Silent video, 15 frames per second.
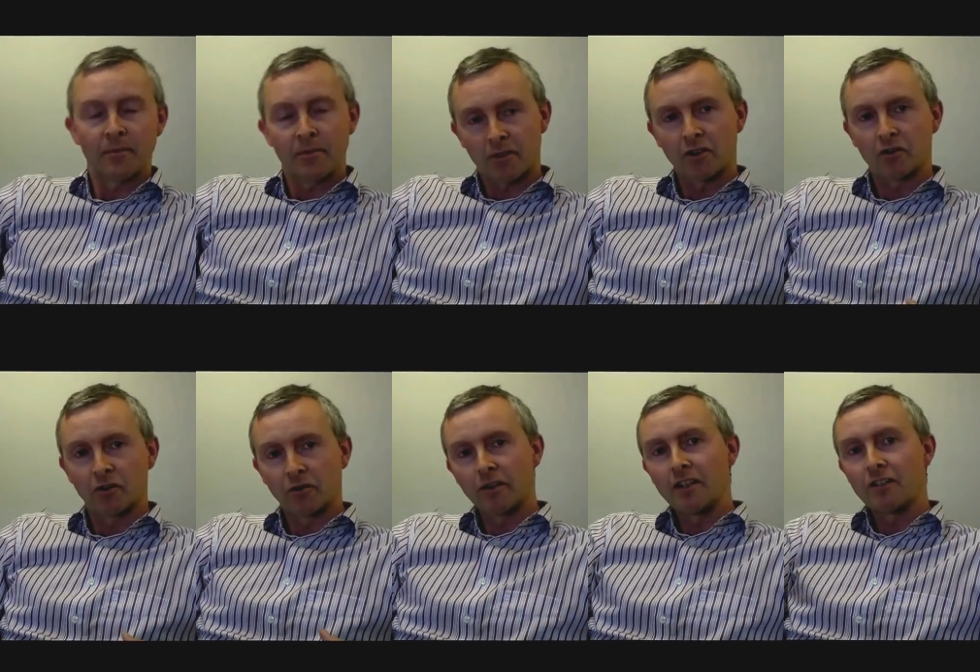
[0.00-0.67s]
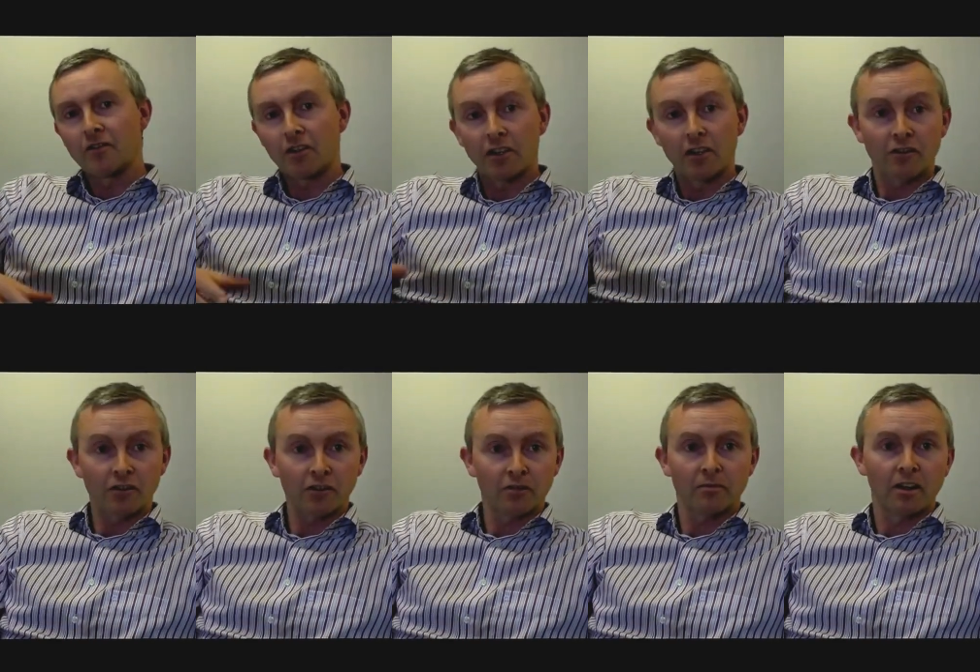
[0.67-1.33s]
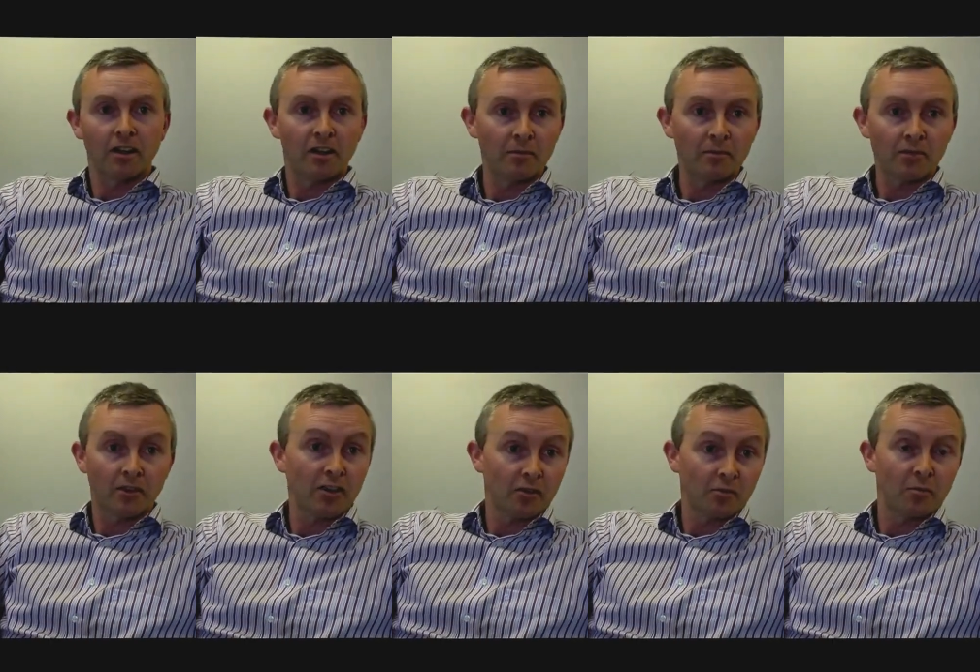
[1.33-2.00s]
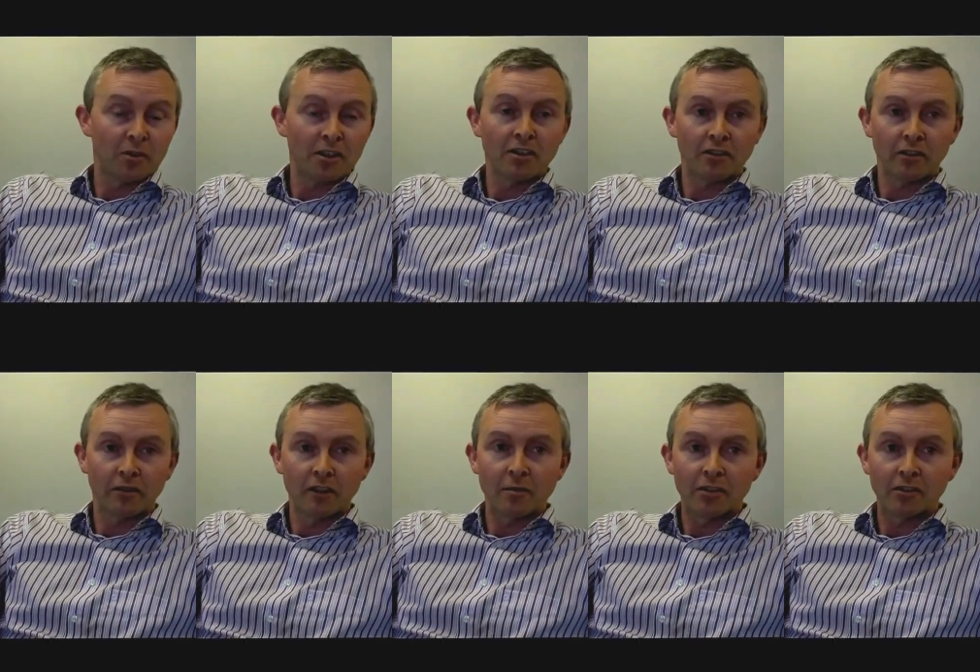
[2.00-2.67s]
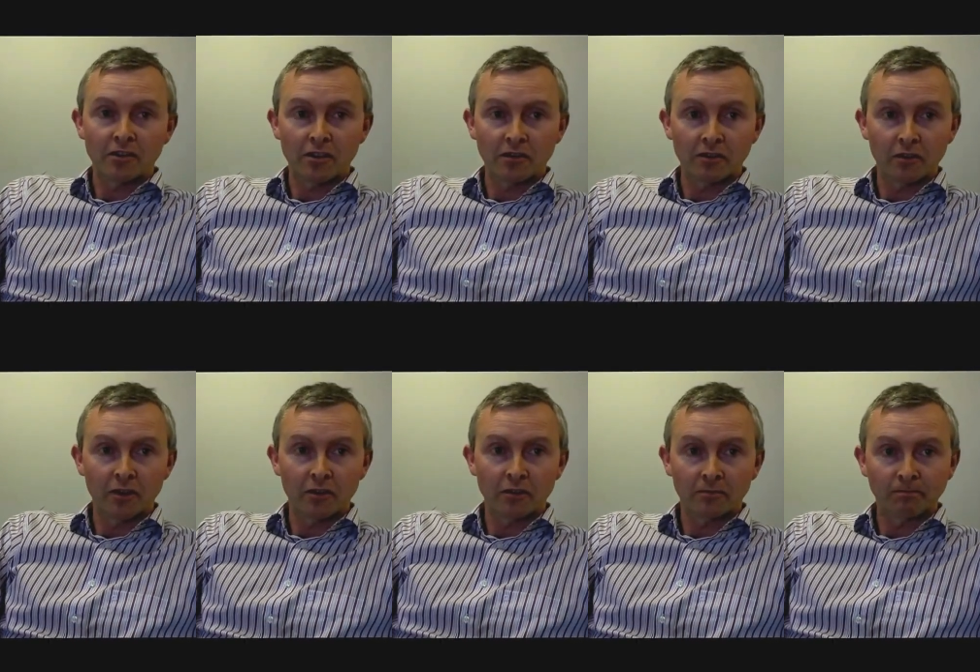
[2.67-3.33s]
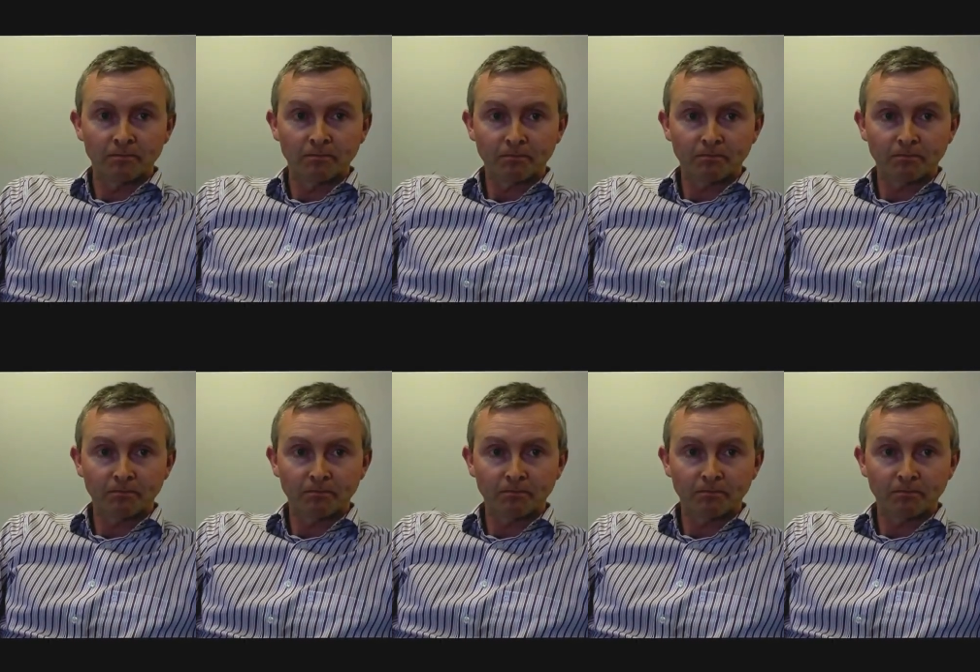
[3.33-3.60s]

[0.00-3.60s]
Social feeds search. Search will potentially feed businesses in the future.